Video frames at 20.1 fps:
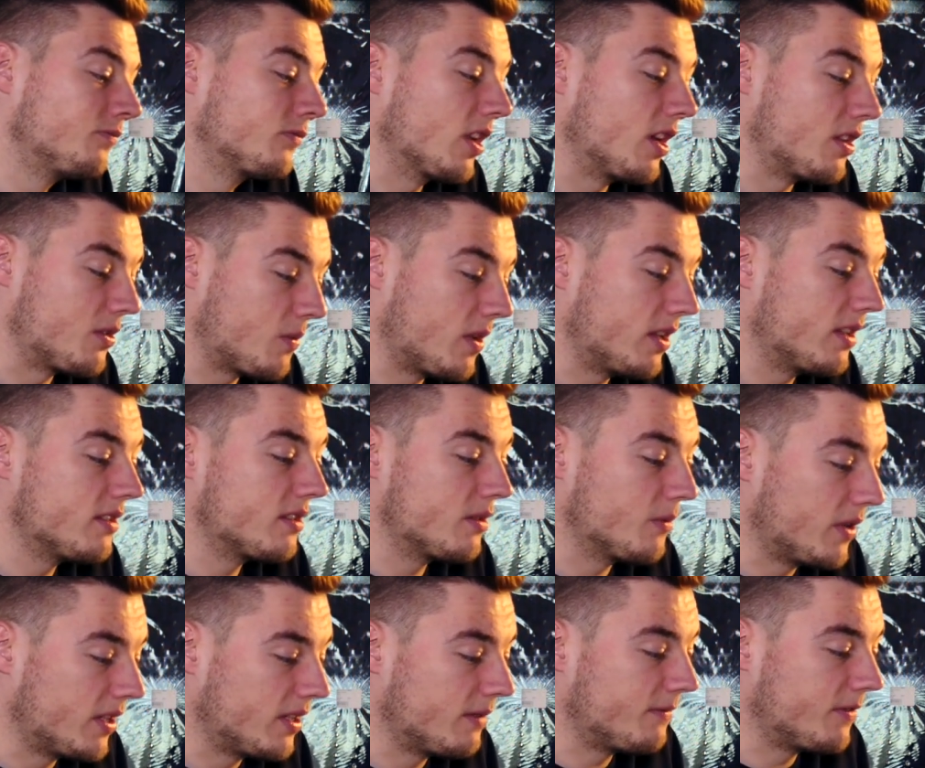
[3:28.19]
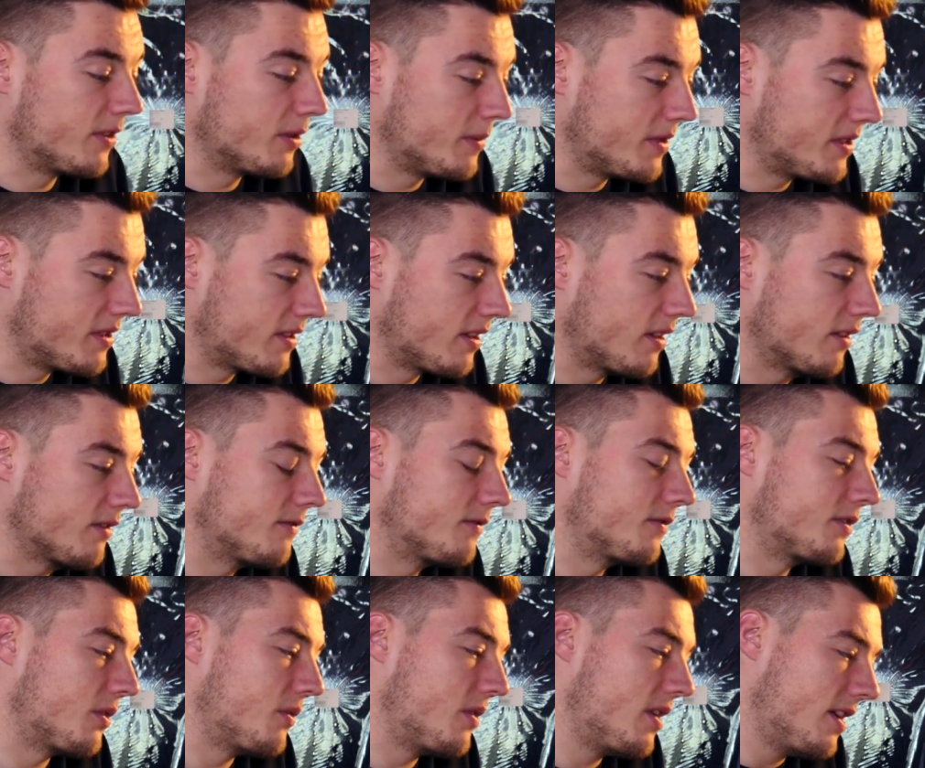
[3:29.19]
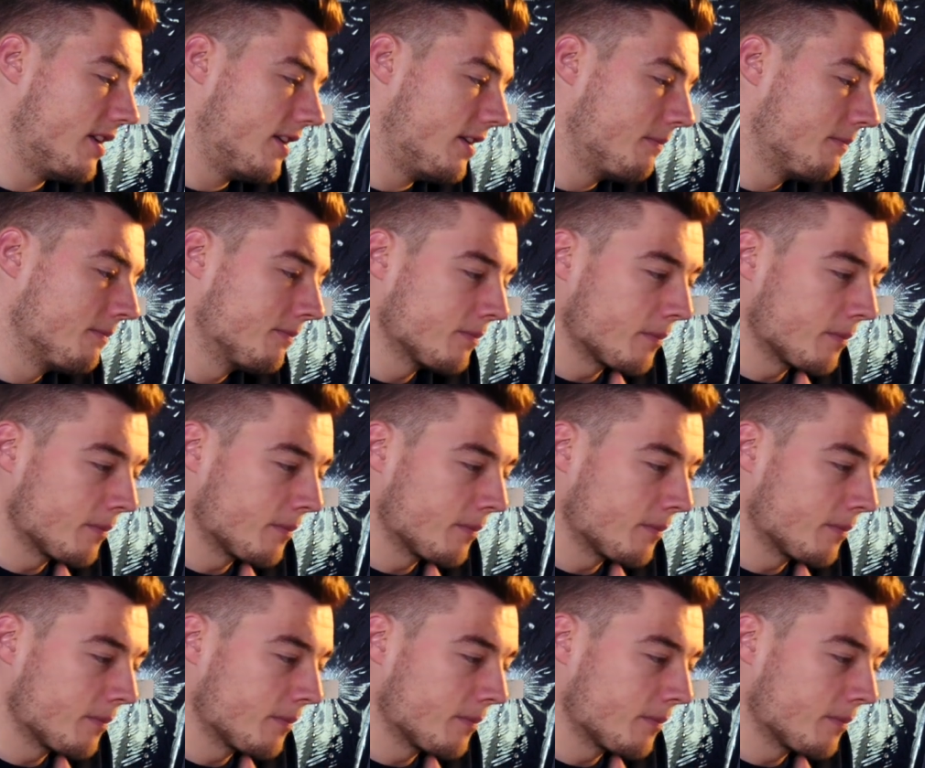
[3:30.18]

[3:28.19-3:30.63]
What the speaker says: as well as the wedding film itself. So here,